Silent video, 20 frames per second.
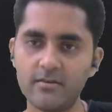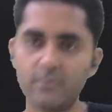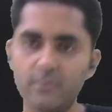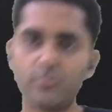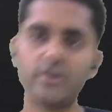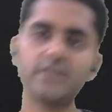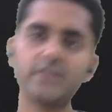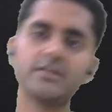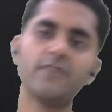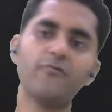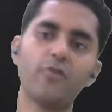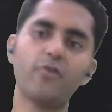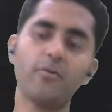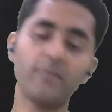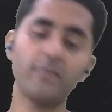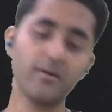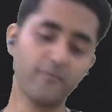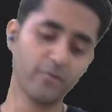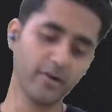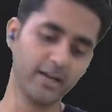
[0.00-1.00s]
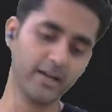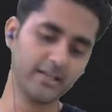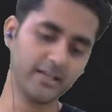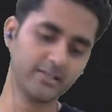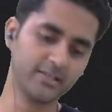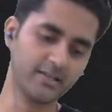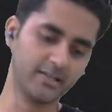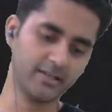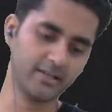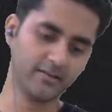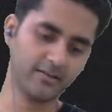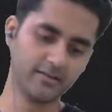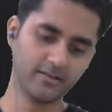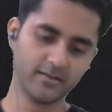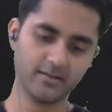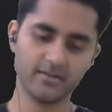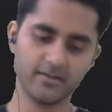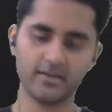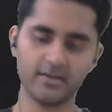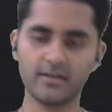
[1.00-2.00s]
What is the formula for density?
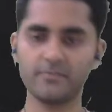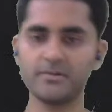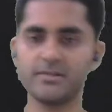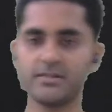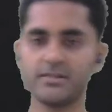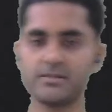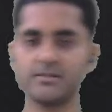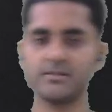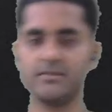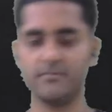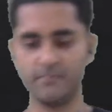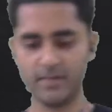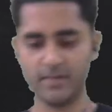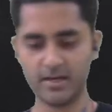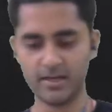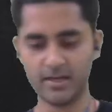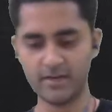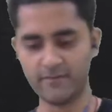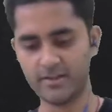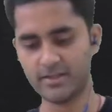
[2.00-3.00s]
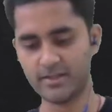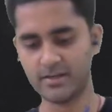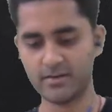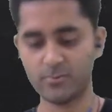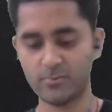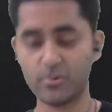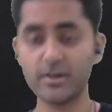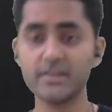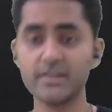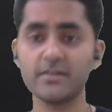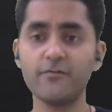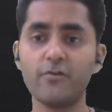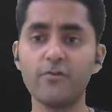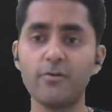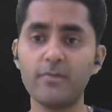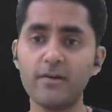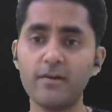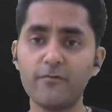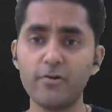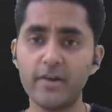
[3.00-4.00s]
Let me just be clear with it. What is the
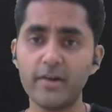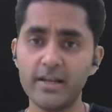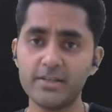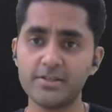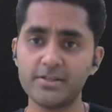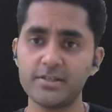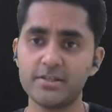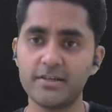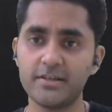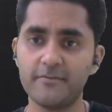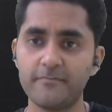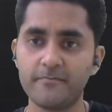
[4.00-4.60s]
formula for density?